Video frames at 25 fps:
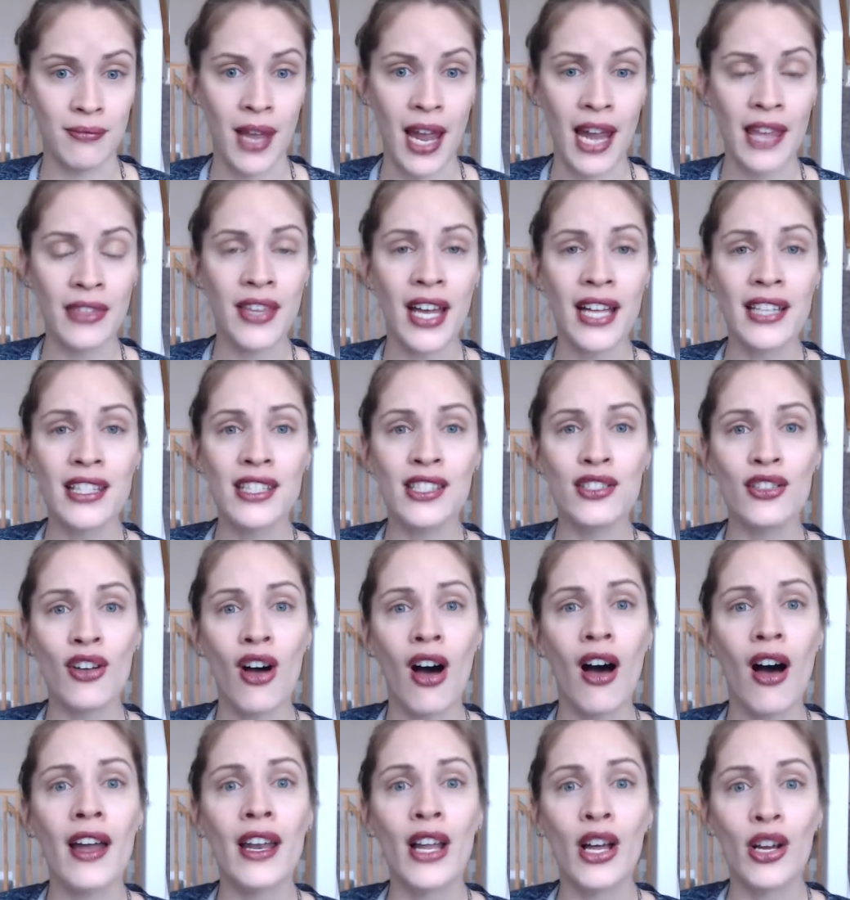And that's
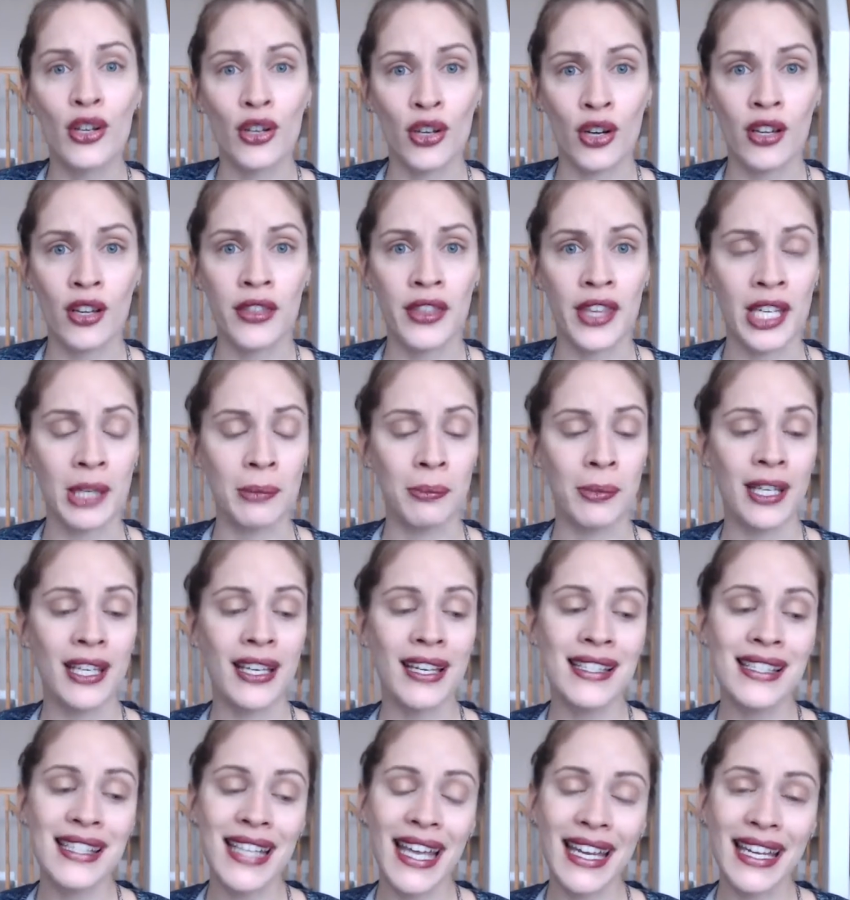not a good thing
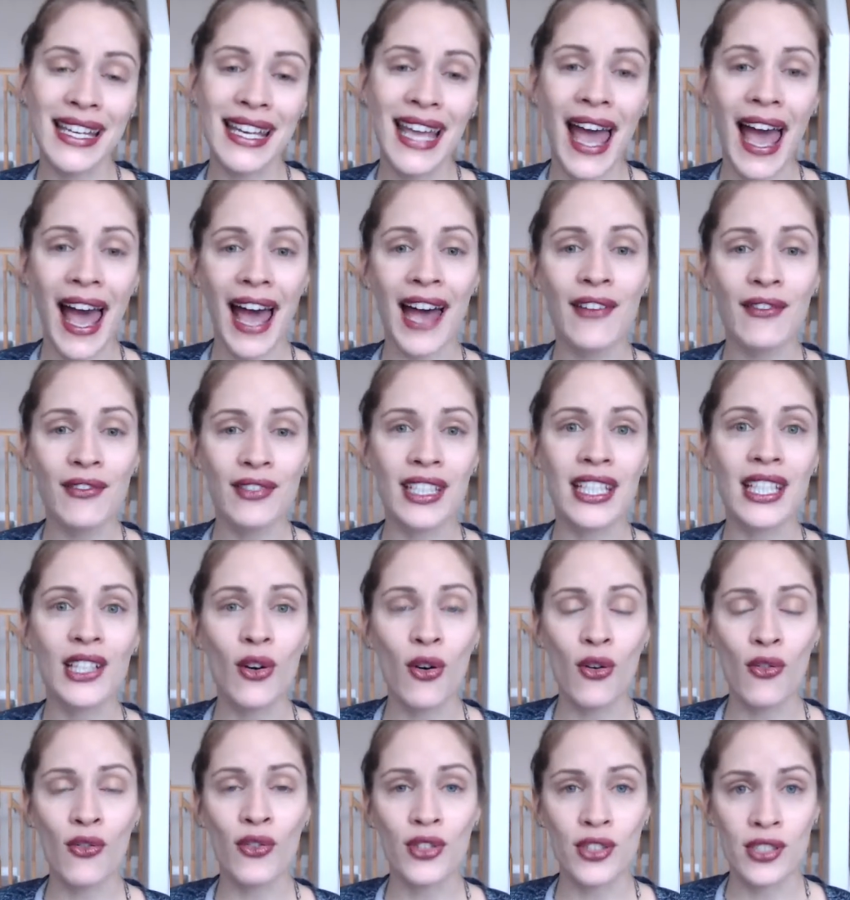because a cavity
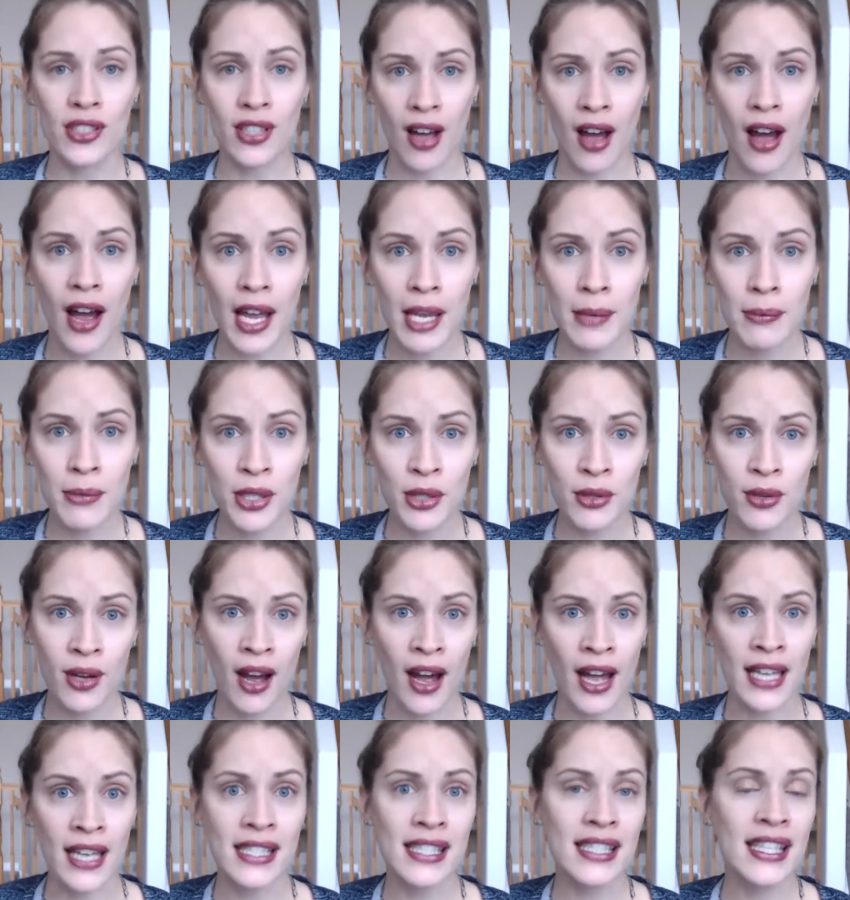over time, you
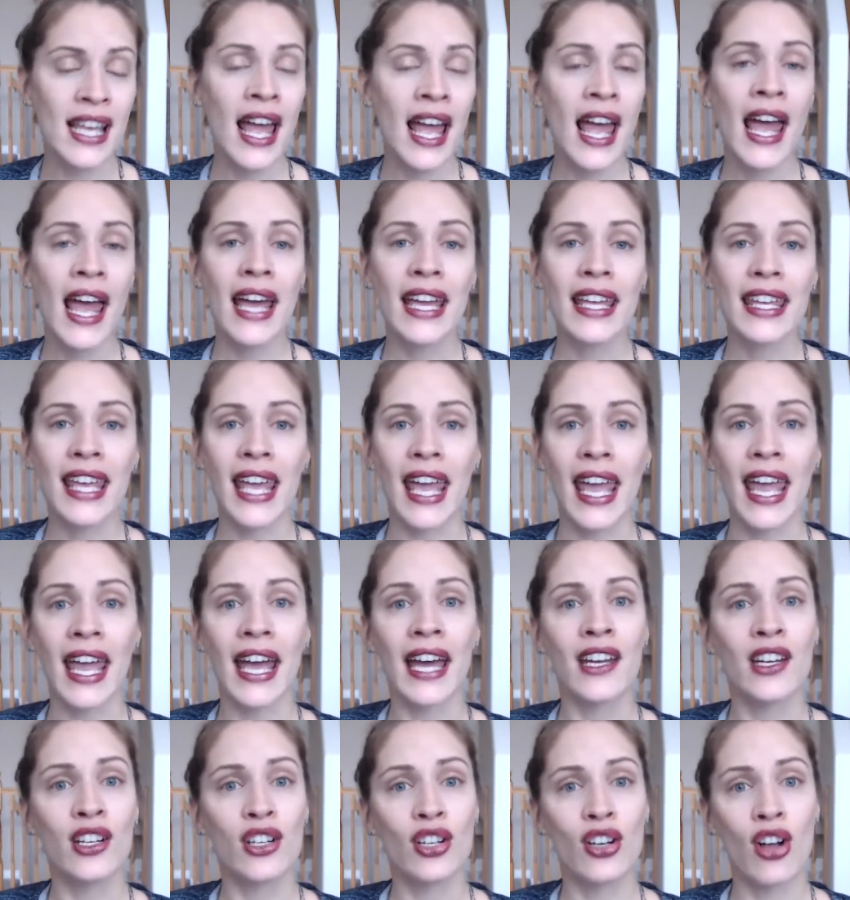guys,
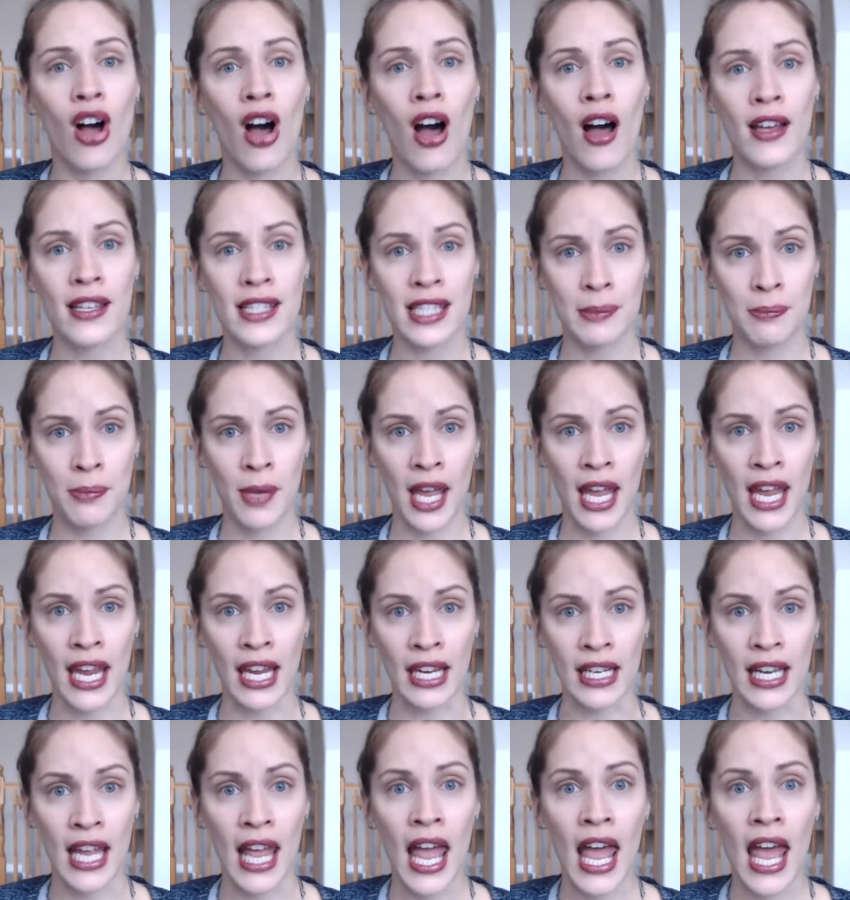can cause
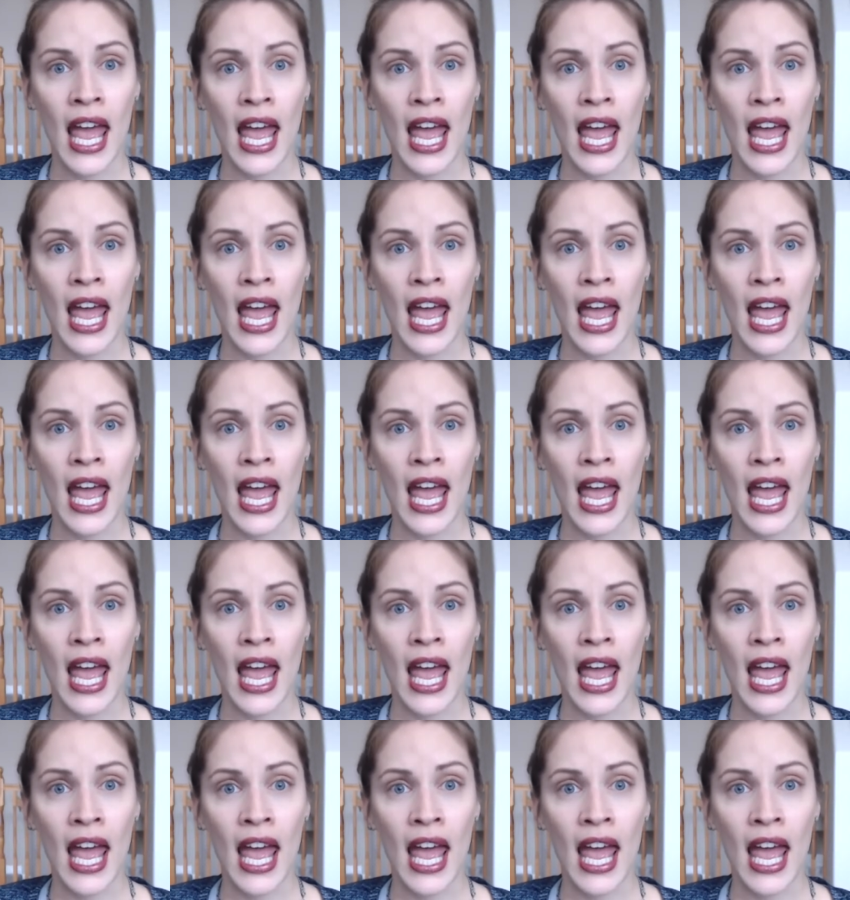pain.